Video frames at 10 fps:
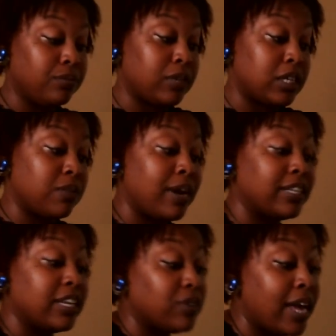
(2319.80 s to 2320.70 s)
options. All right,
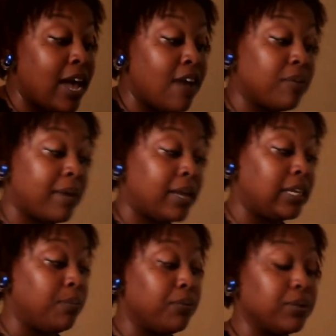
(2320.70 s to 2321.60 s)
that's what I have for my
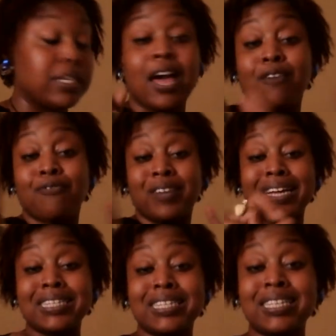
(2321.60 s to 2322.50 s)
Libras.
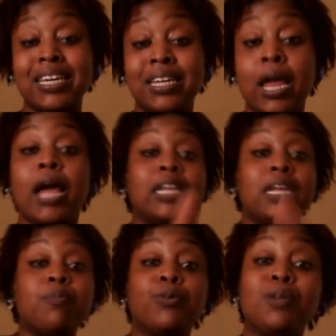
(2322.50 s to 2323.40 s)
Flexing,
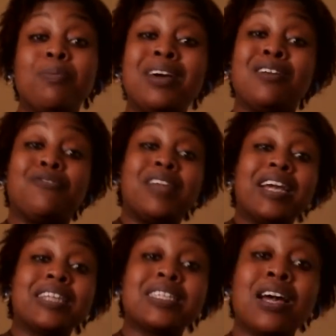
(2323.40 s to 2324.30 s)
Libra, you better
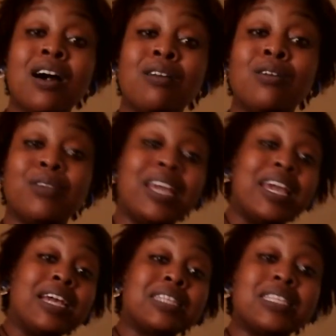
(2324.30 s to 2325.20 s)
flex all on your
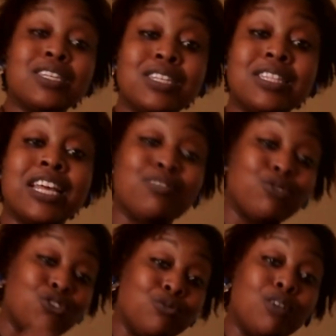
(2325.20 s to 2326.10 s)
exes. That's
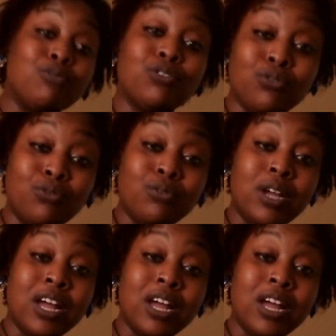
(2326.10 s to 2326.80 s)
what you gonna do.